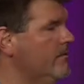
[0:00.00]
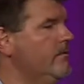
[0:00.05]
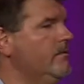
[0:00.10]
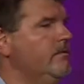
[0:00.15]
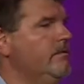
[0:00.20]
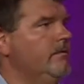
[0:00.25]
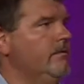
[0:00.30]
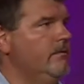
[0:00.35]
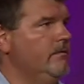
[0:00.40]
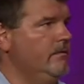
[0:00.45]

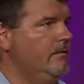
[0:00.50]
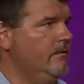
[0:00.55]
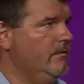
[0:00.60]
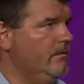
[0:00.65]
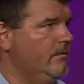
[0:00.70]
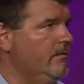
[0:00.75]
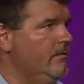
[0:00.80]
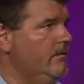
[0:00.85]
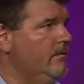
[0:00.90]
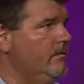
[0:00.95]

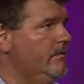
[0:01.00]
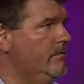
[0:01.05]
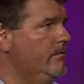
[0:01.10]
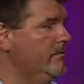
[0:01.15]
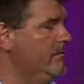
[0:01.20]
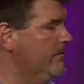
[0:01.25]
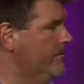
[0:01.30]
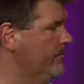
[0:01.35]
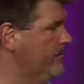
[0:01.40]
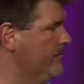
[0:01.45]

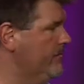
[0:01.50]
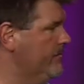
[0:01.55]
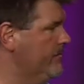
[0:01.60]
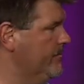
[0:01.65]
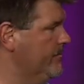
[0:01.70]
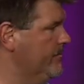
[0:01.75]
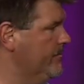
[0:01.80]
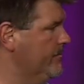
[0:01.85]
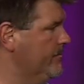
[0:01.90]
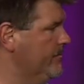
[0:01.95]

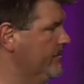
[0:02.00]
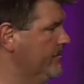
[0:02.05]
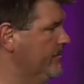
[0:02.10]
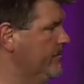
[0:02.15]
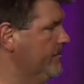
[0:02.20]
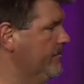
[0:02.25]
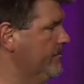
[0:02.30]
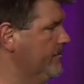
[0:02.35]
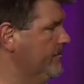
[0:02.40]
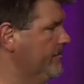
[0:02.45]

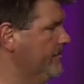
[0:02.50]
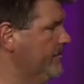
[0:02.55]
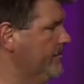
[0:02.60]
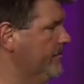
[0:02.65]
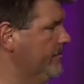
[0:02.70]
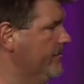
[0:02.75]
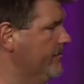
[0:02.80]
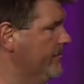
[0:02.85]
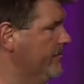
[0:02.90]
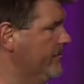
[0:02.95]

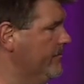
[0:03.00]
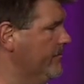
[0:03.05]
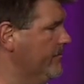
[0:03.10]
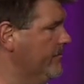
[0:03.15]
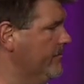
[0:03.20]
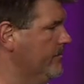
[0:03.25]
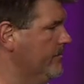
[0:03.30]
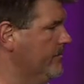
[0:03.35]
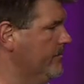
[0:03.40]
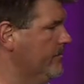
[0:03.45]

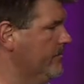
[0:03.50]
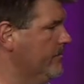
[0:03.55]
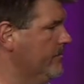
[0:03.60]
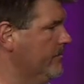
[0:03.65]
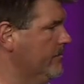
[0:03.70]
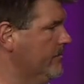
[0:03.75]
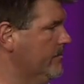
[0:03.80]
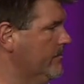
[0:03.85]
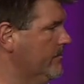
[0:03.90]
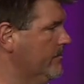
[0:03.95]

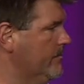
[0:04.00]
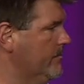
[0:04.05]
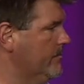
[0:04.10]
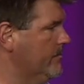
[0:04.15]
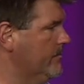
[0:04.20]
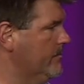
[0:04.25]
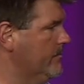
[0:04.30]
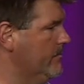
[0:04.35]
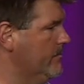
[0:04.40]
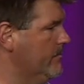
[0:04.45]

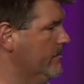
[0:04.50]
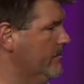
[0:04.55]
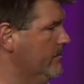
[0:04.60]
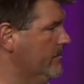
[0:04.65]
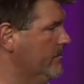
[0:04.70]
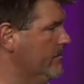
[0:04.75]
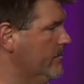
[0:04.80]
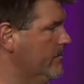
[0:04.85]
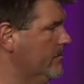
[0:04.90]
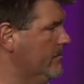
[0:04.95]

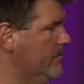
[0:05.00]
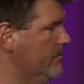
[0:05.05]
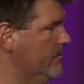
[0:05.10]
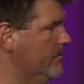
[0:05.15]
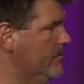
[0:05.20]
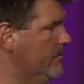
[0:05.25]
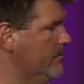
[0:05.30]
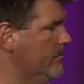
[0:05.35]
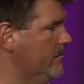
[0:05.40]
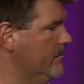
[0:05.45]

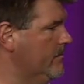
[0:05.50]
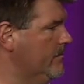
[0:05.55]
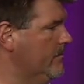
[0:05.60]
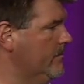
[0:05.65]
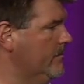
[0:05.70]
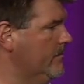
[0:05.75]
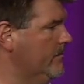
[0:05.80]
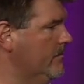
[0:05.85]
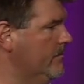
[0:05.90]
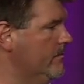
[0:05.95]

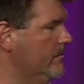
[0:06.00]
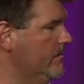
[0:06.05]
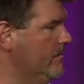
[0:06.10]
This person isn't speaking.